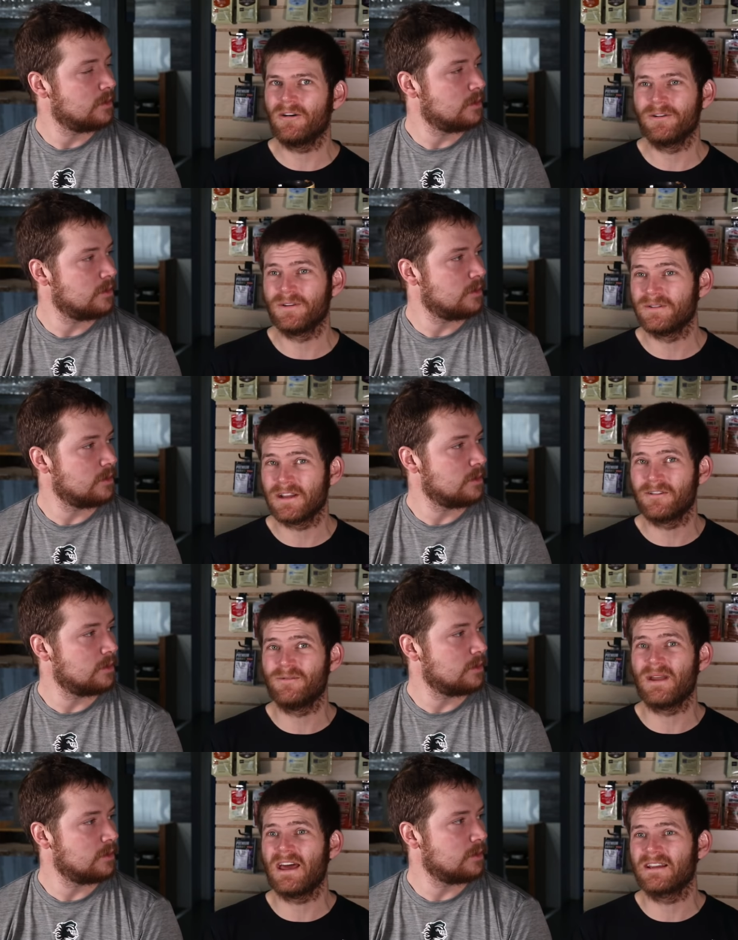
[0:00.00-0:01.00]
Speaker 1: of those
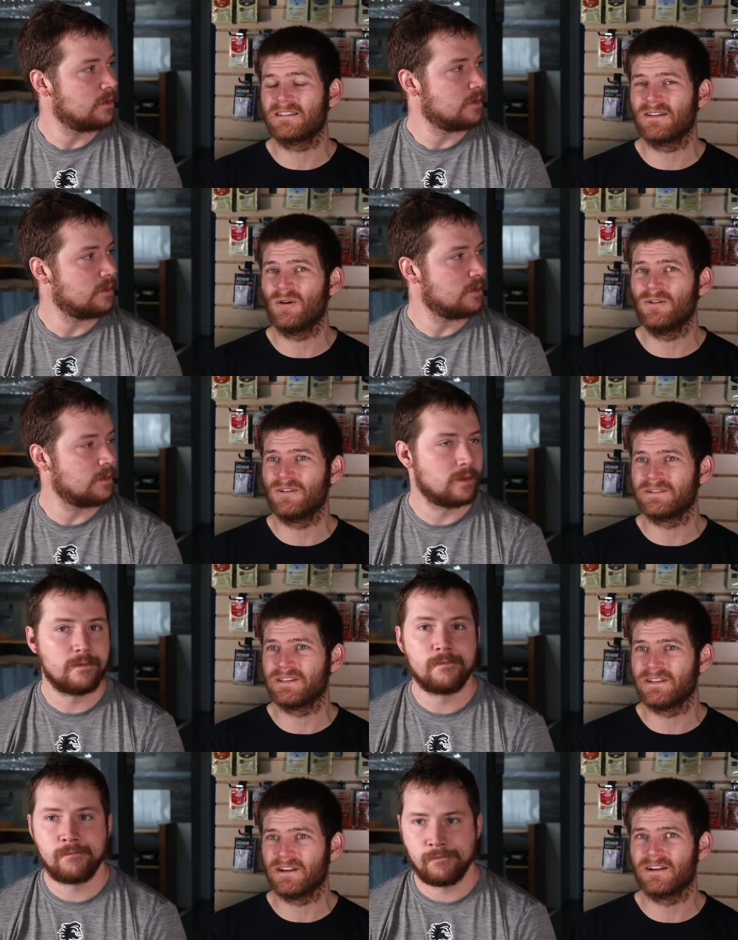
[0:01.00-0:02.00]
aromatics and oils in
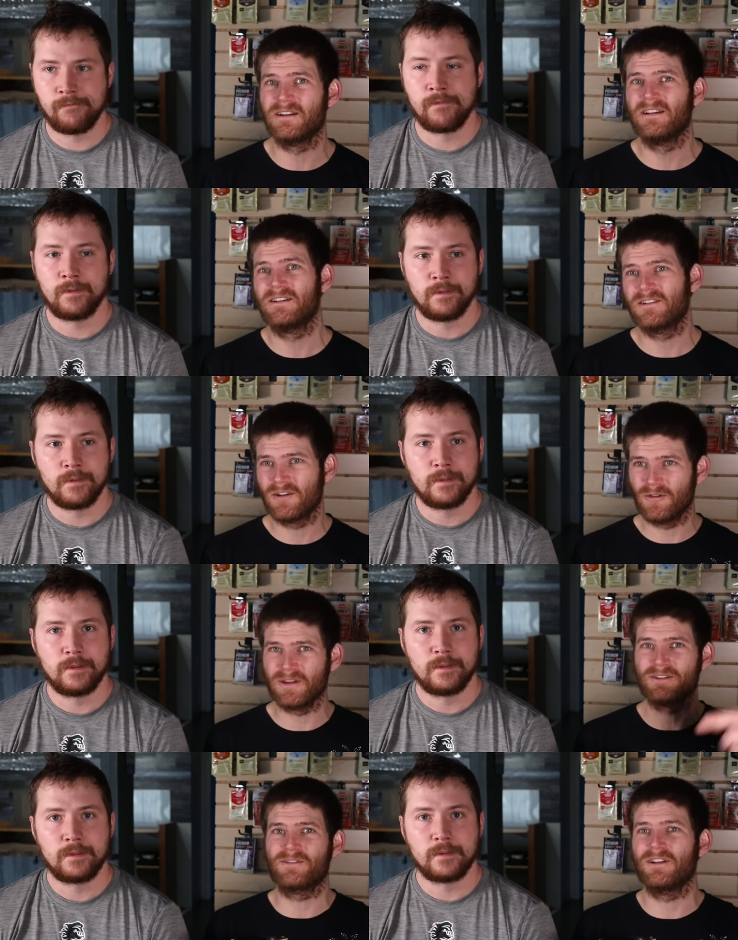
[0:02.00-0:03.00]
there going
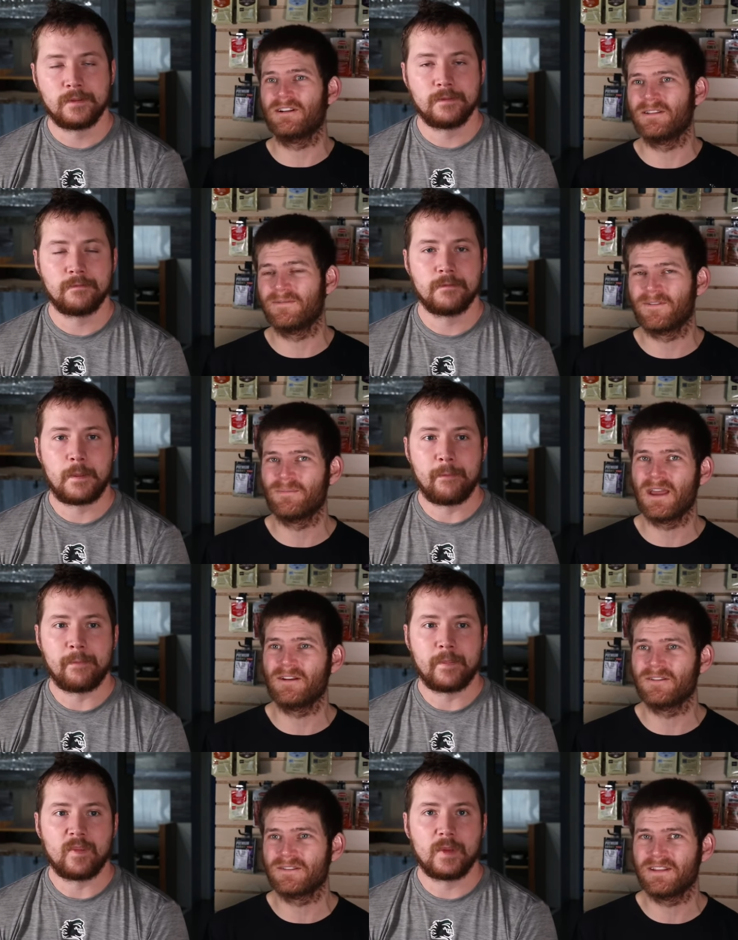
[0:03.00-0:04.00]
straight into the
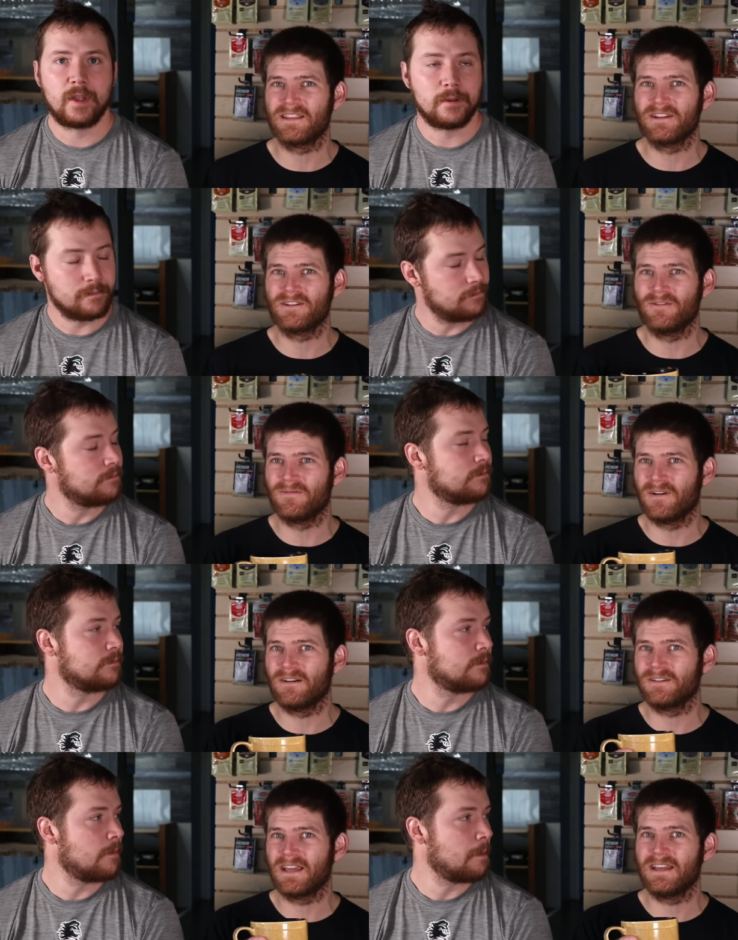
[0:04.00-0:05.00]
fermenter so that they don't
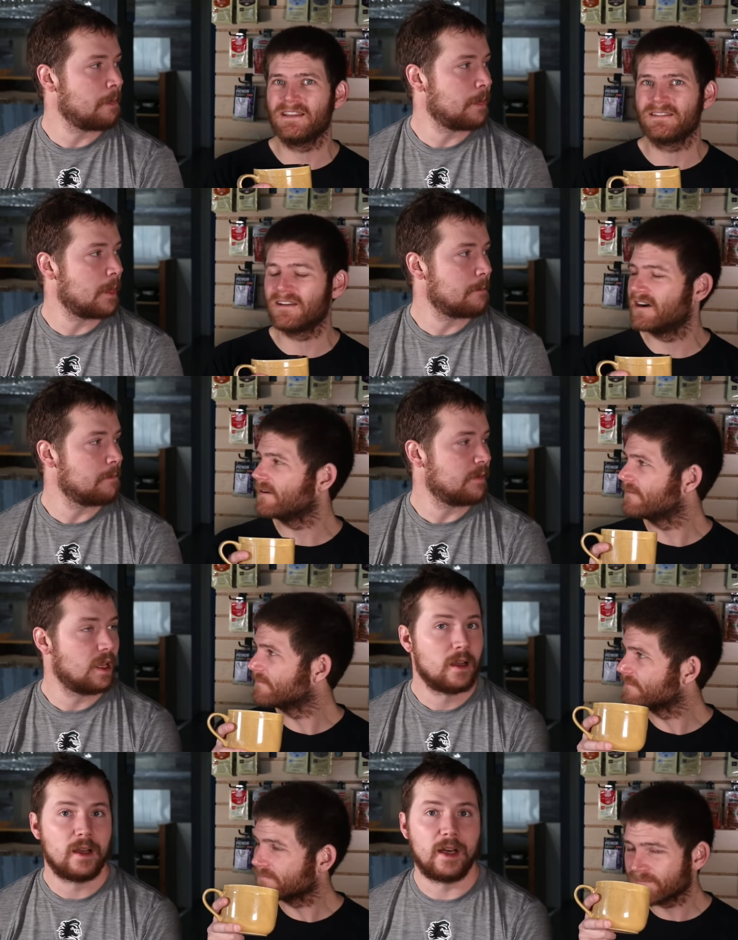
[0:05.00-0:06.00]
volatilize off.
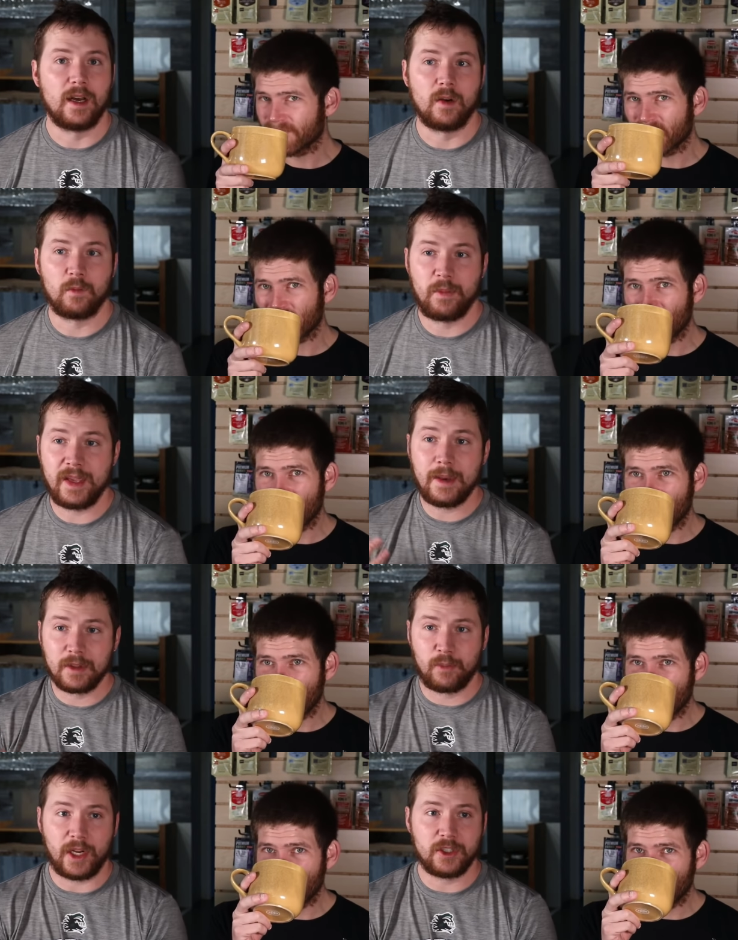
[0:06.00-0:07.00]
Speaker 2: Uh, being able to
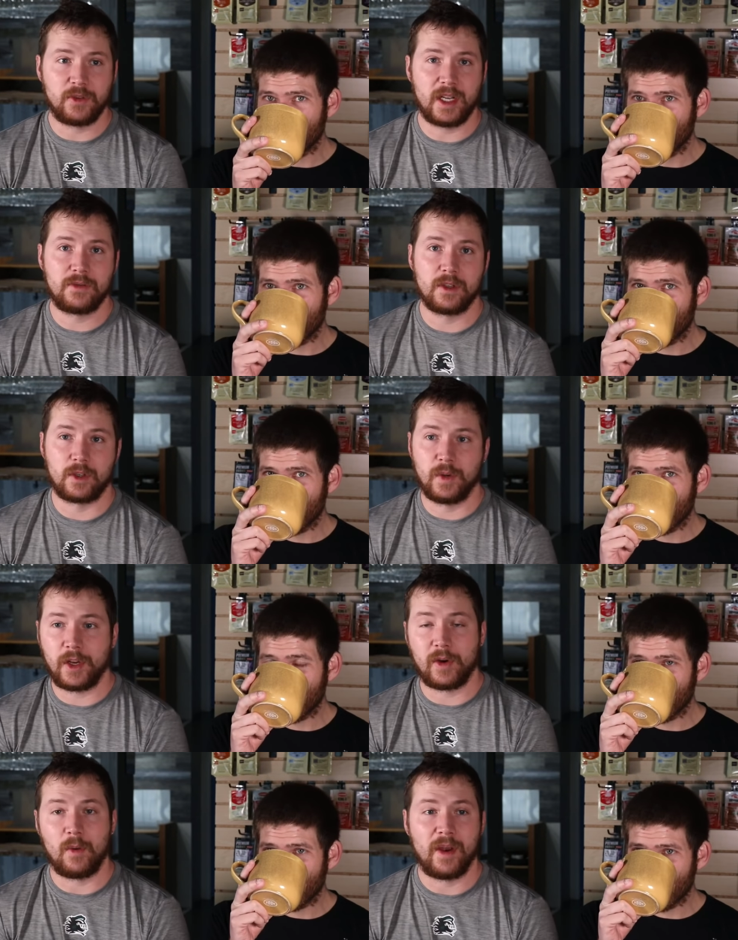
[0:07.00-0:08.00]
pressure transfer is a really
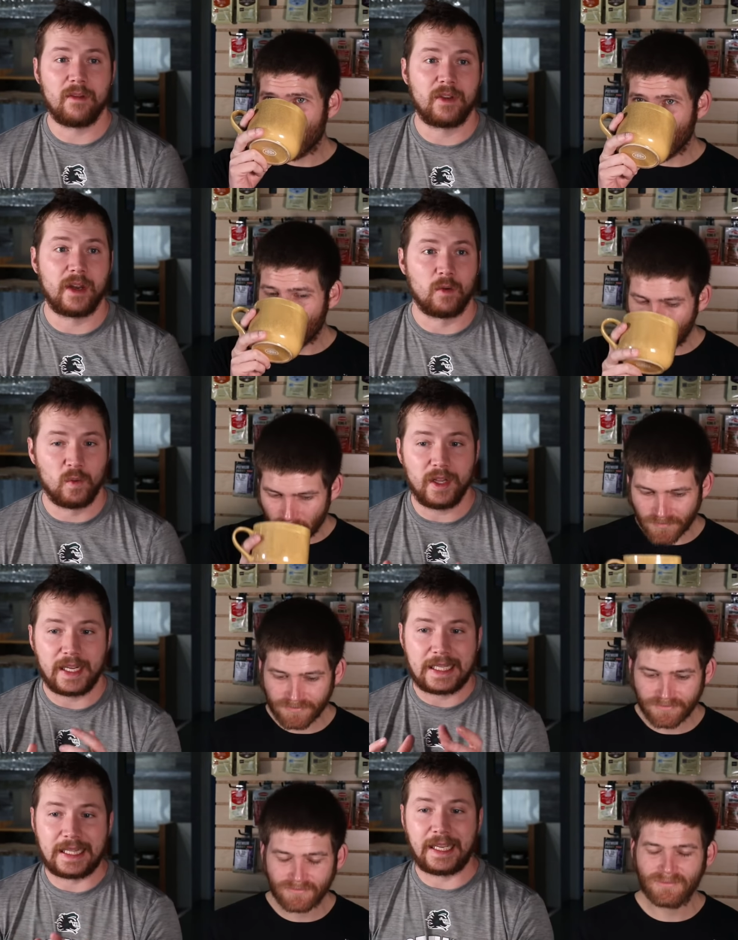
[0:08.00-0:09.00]
great way of getting really
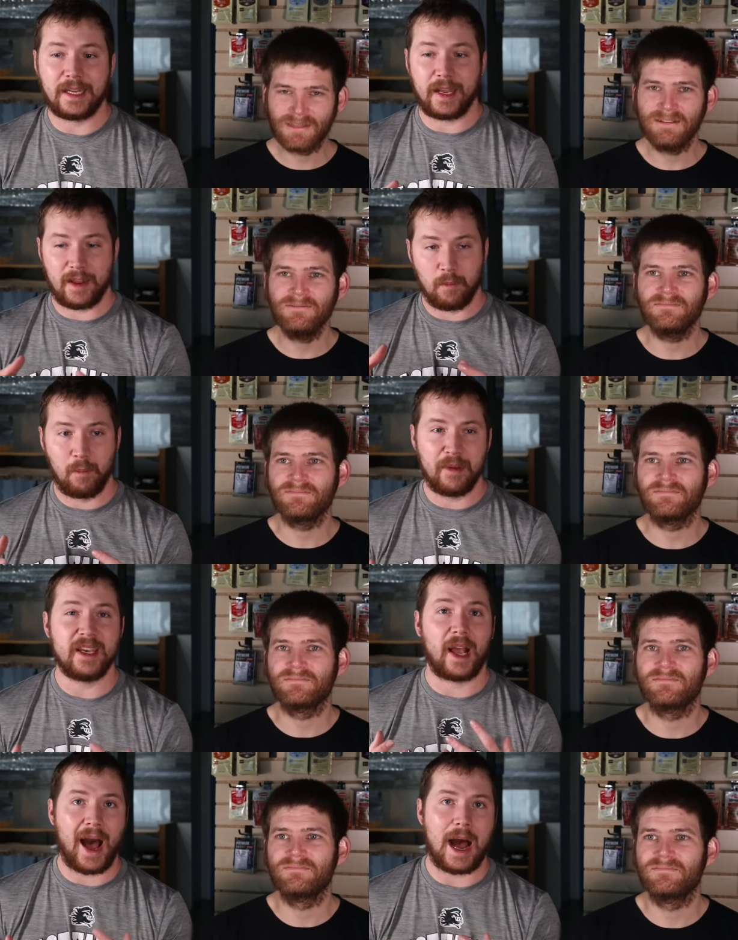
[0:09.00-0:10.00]
clean and
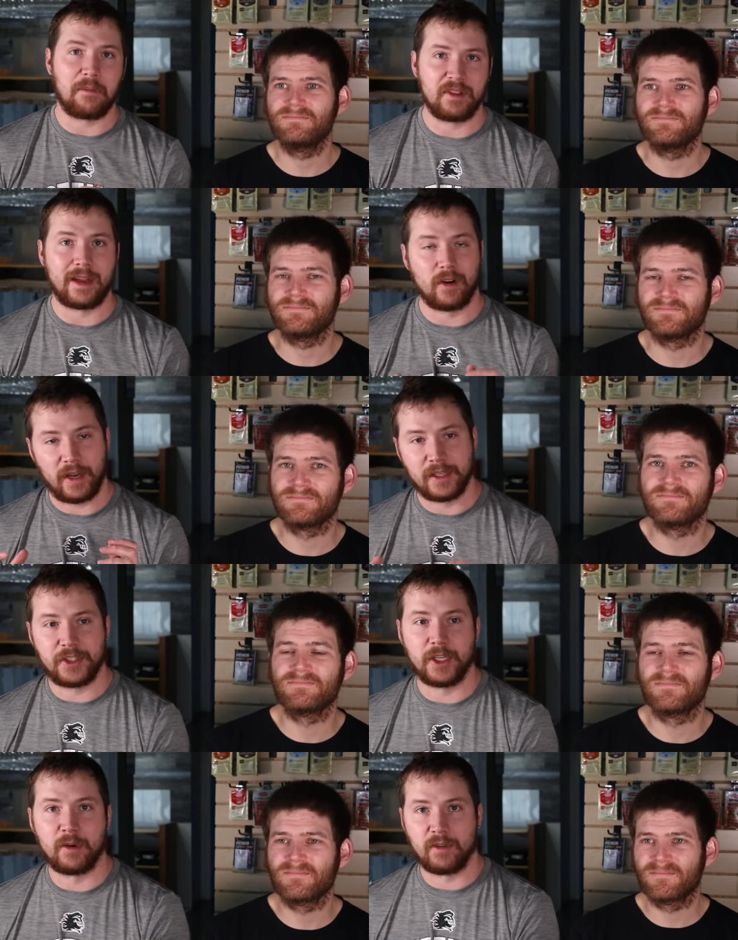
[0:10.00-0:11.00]
big hop flavor into
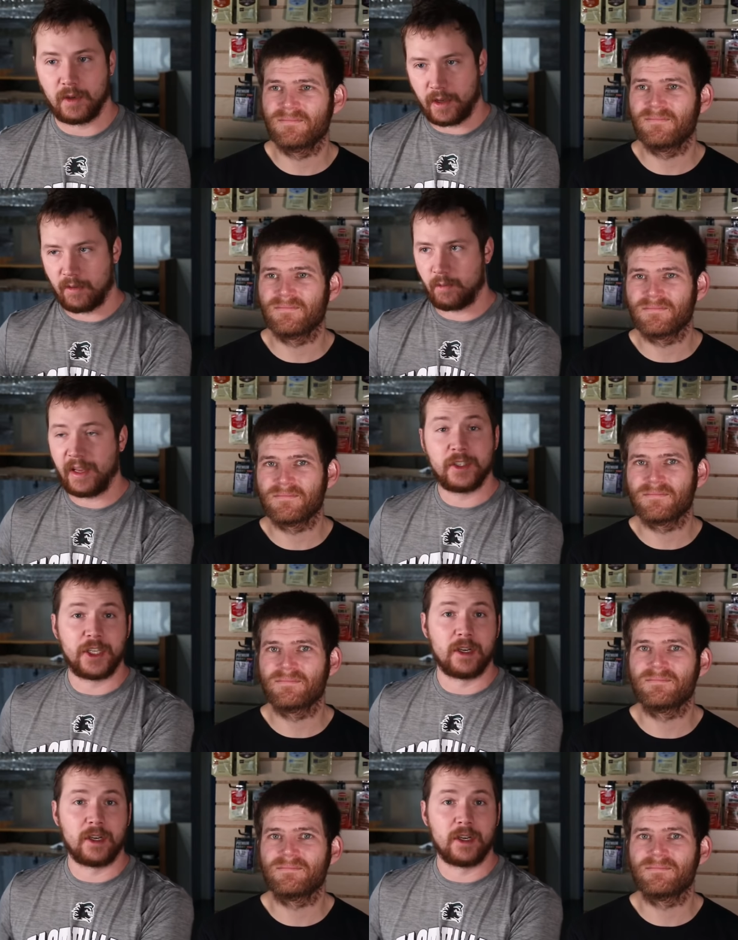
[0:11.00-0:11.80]
your uh, into your